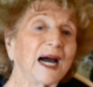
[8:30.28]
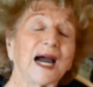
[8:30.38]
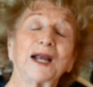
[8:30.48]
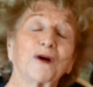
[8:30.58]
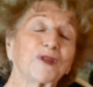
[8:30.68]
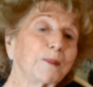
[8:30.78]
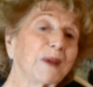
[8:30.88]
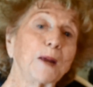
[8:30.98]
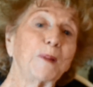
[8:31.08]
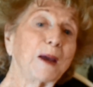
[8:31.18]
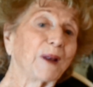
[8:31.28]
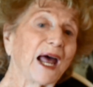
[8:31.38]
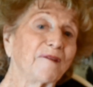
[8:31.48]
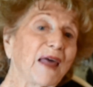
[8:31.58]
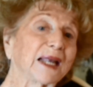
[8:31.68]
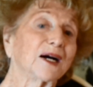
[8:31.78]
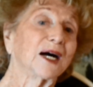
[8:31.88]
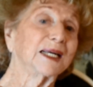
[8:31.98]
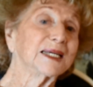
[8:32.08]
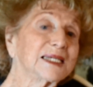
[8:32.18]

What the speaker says: I don't think many people have that kindness